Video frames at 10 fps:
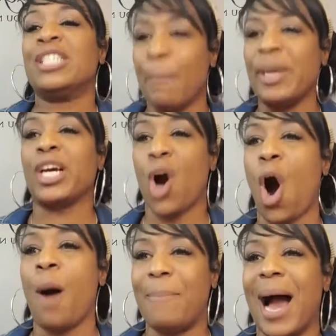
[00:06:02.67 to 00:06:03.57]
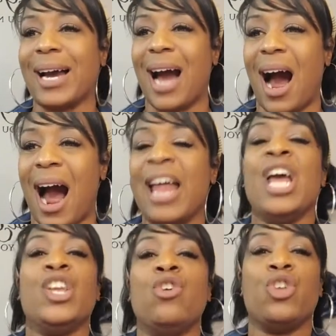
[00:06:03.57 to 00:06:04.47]
to be called by God.
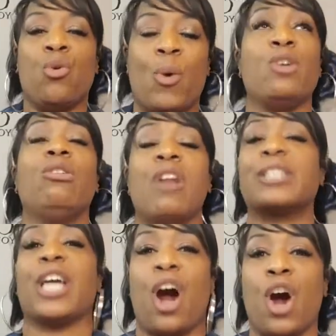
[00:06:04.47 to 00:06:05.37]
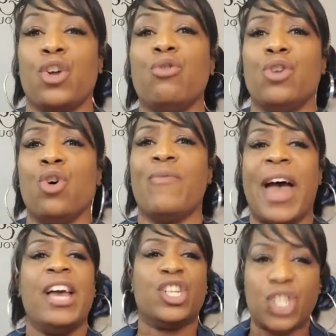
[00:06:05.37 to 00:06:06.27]
You, when you looked at her, you knew
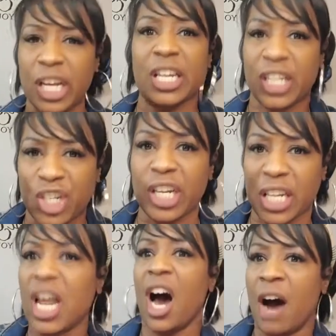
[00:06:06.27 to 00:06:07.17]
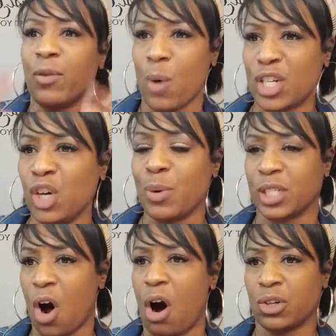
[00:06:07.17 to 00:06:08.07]
that she loved what she
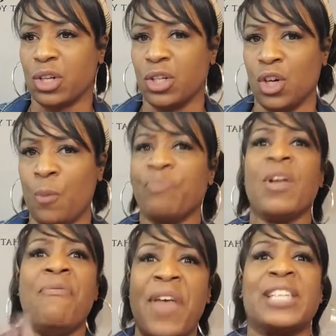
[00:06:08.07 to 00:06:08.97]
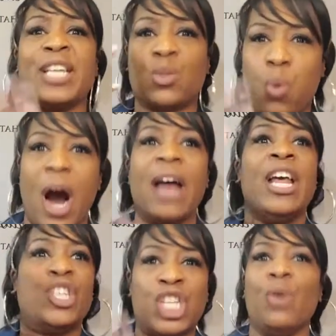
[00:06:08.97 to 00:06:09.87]
was called to do. This is what
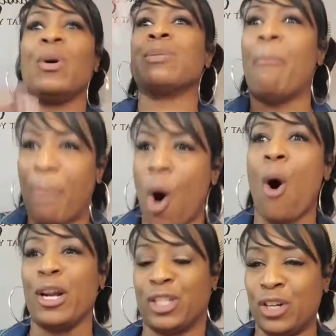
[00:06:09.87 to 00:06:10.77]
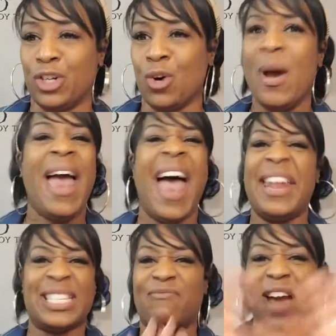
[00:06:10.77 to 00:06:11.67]
she was born to do.
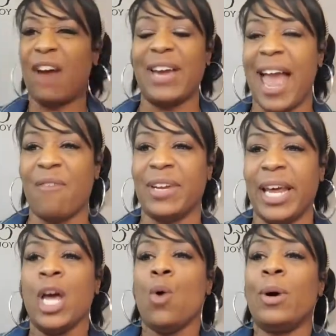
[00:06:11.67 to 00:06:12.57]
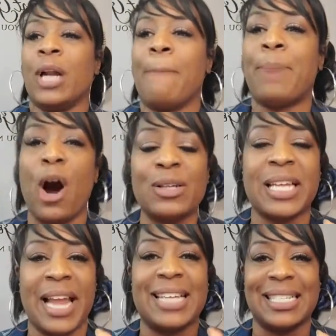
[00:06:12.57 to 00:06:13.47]
And it's very evident when a
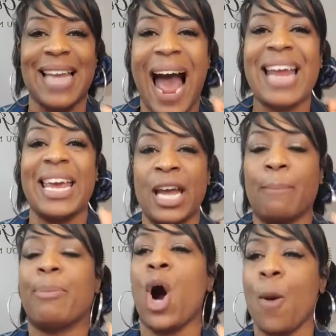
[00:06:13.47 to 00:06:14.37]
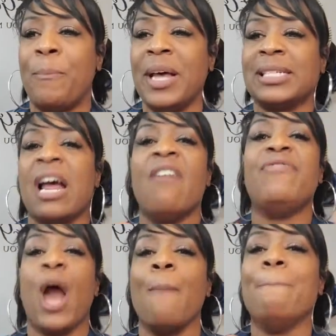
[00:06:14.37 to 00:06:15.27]
person is not in purpose,
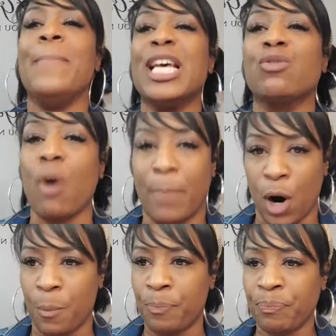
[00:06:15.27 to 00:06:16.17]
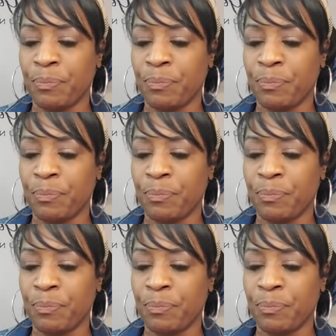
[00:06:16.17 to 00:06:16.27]
they're miserable.